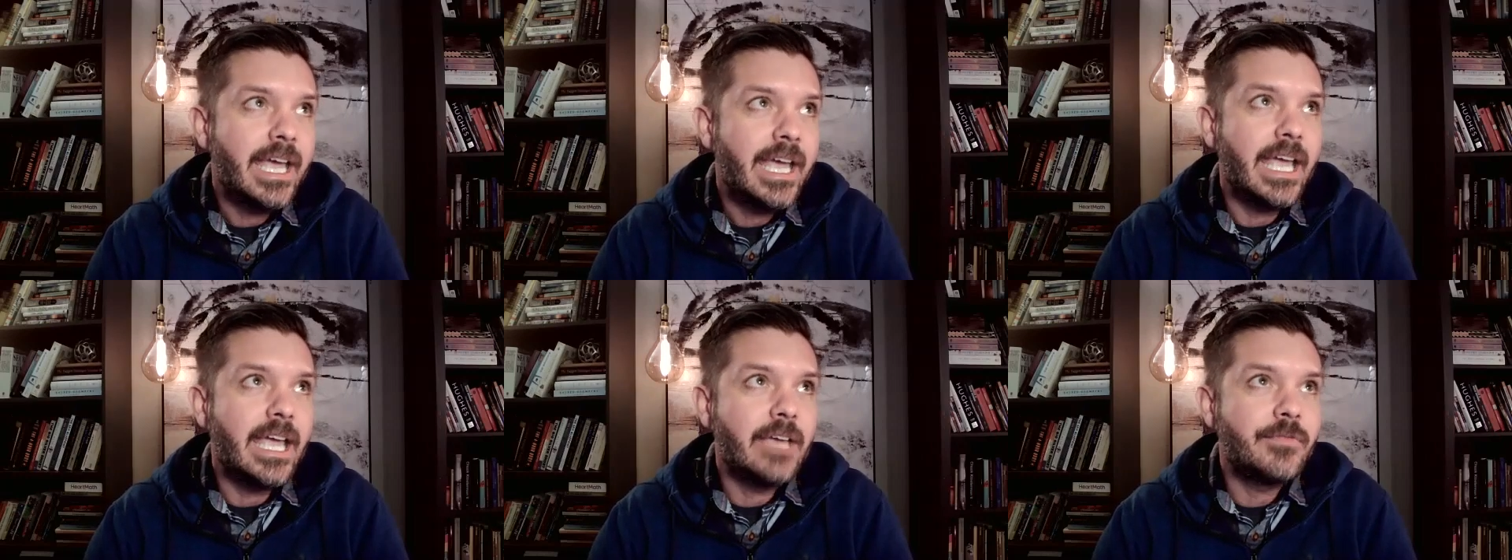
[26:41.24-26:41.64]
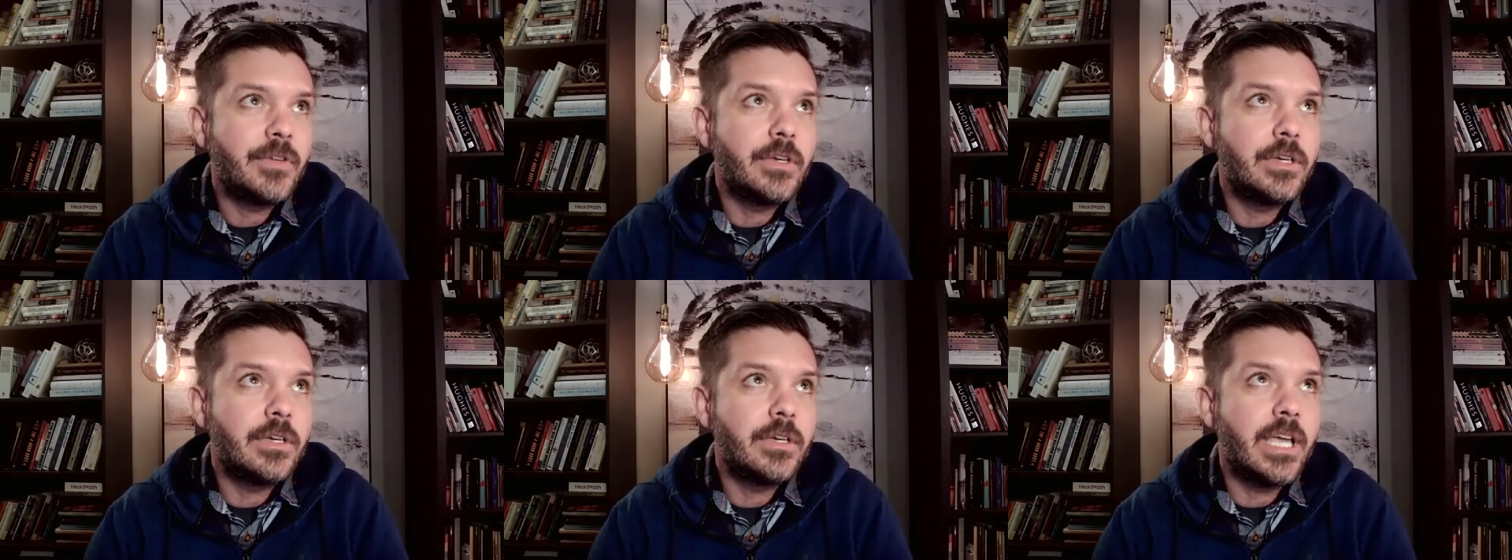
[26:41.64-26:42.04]
if
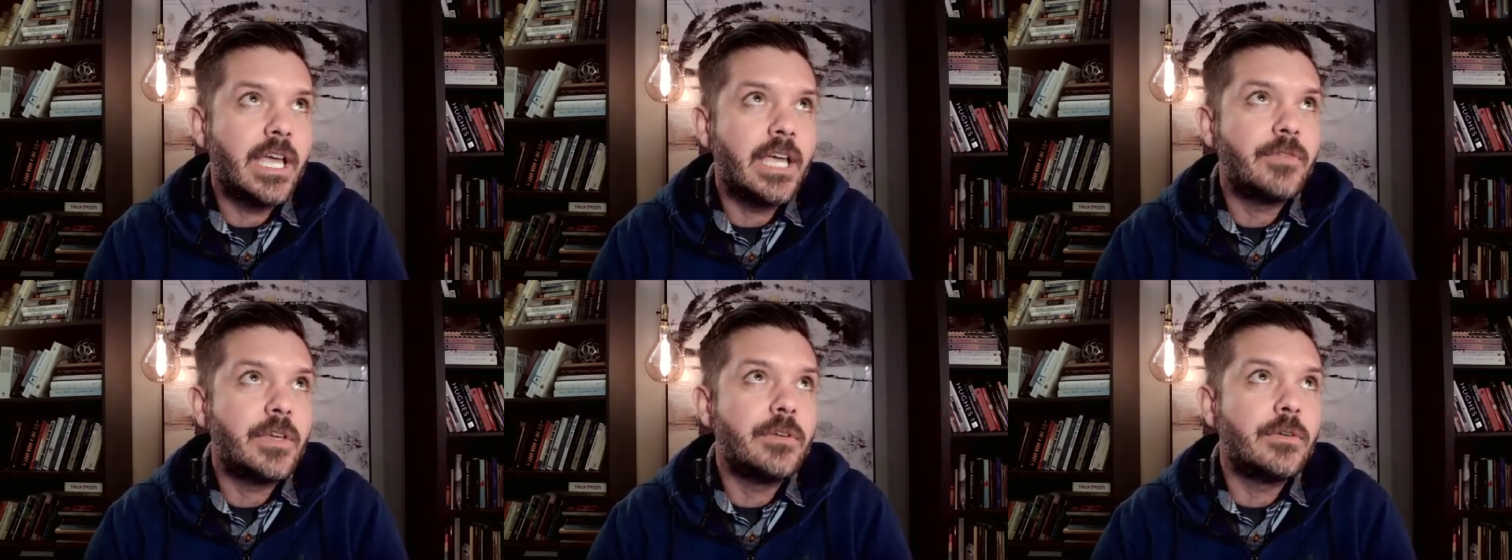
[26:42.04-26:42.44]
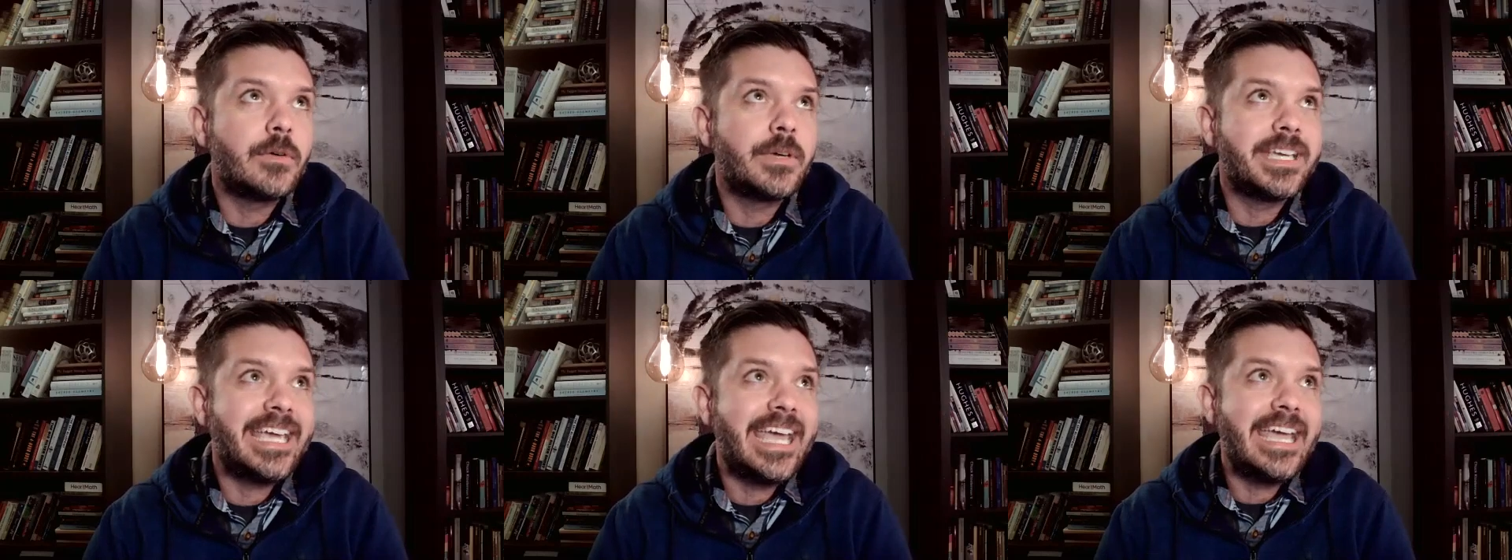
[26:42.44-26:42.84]
you
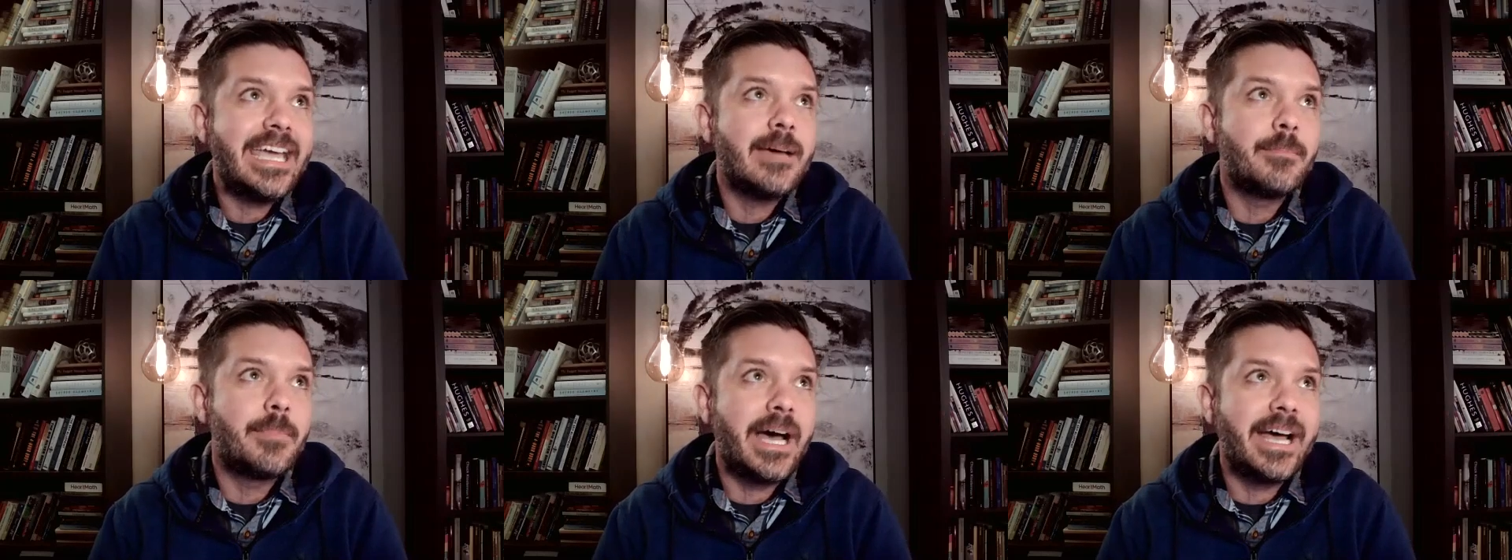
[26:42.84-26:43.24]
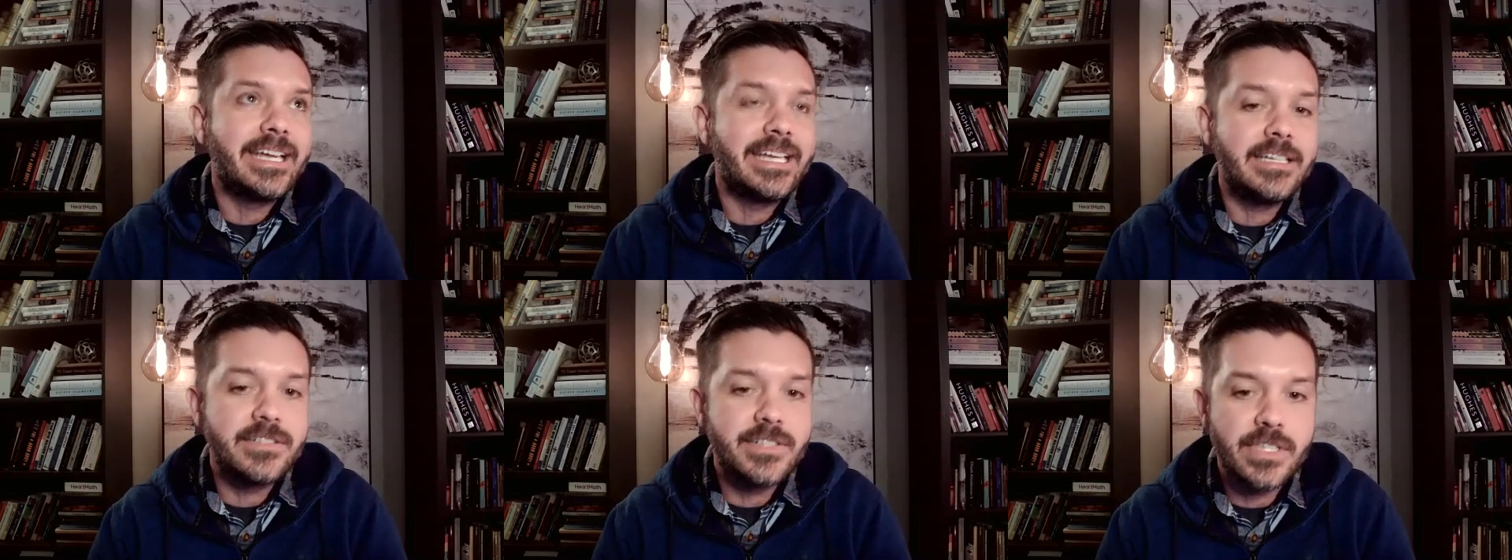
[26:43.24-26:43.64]
can't buy
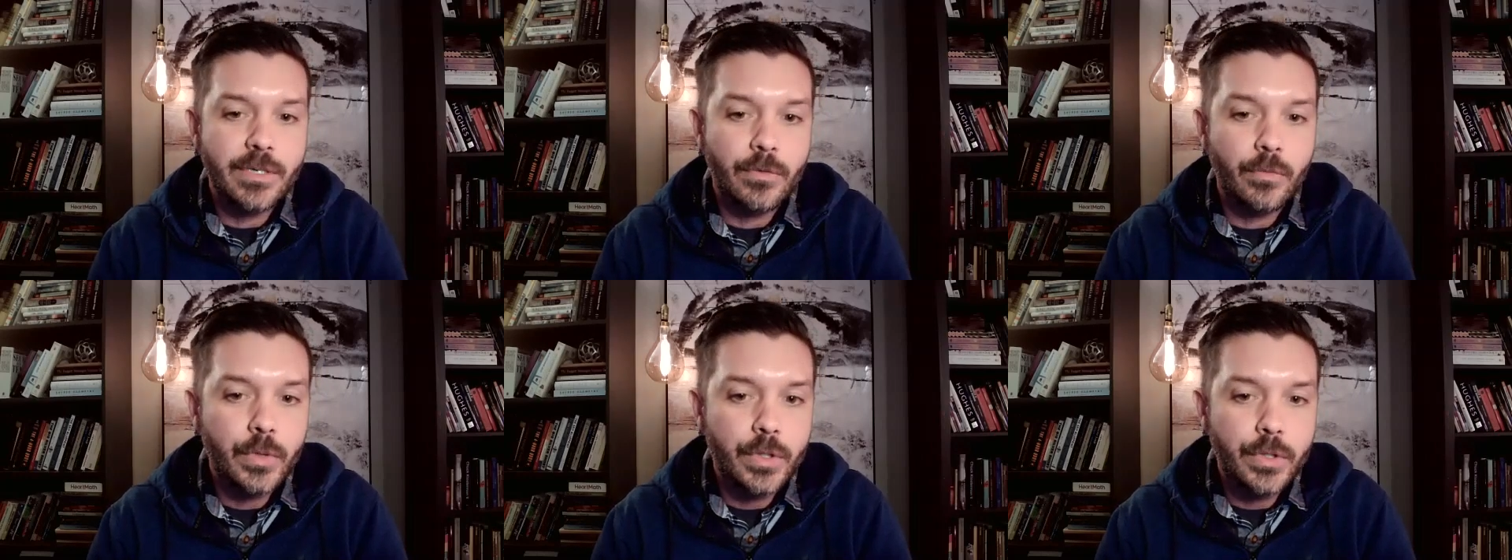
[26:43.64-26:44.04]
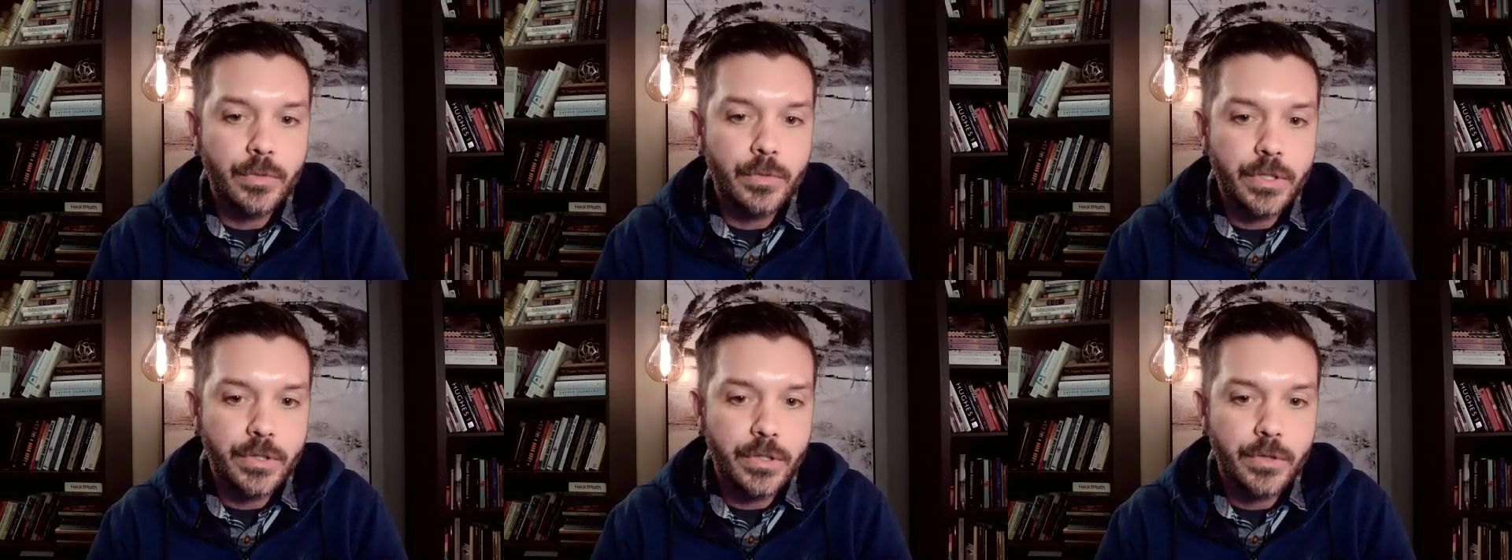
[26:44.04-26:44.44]
into the woo
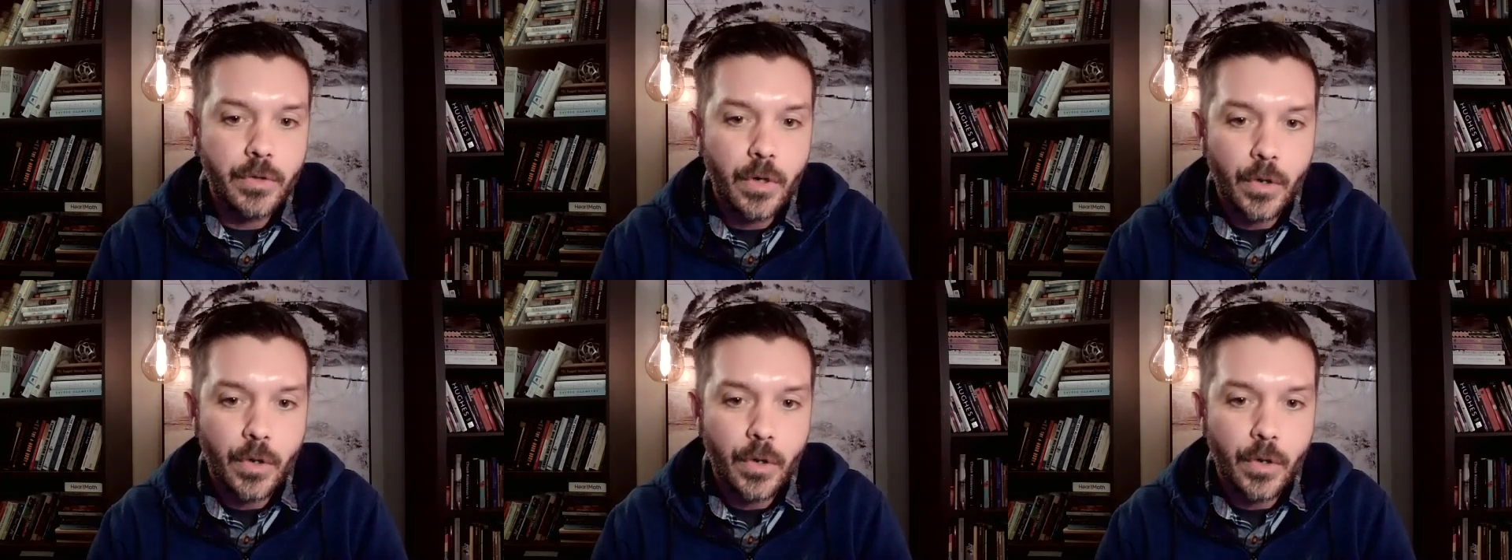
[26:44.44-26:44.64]
woo